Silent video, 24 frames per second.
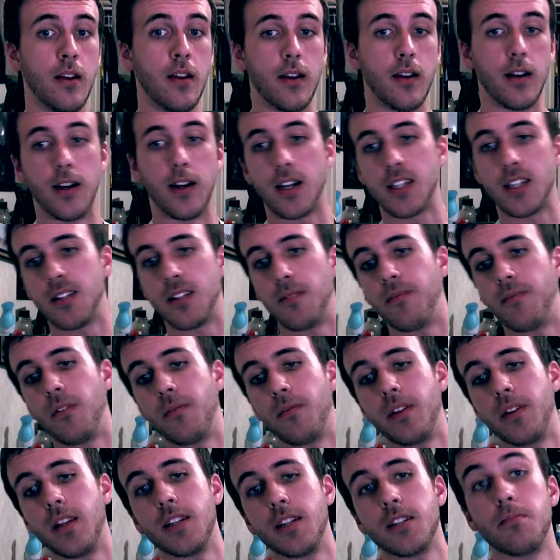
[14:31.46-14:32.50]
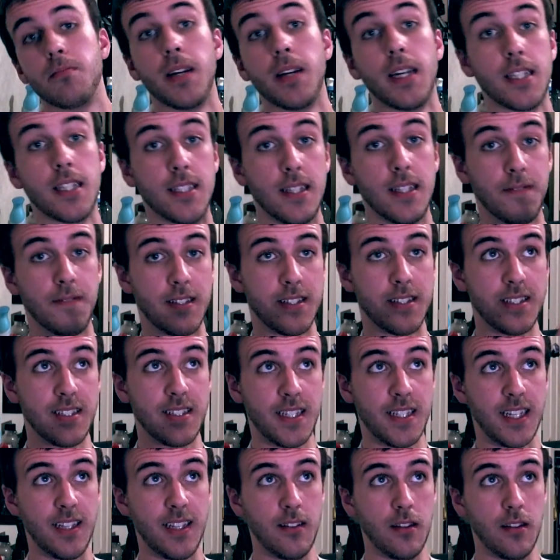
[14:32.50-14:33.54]
because I'm filming this May
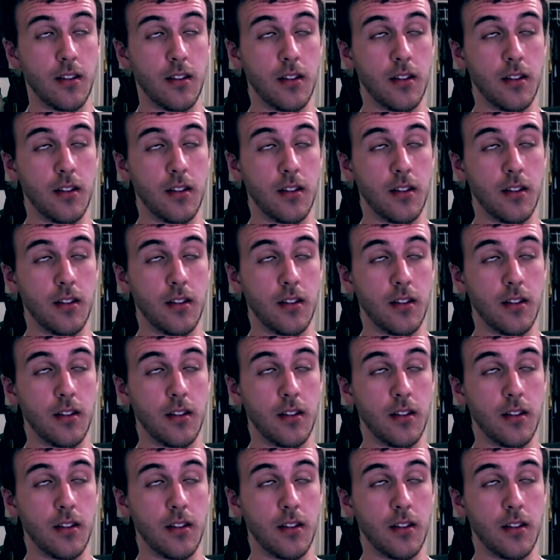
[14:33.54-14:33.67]
17th,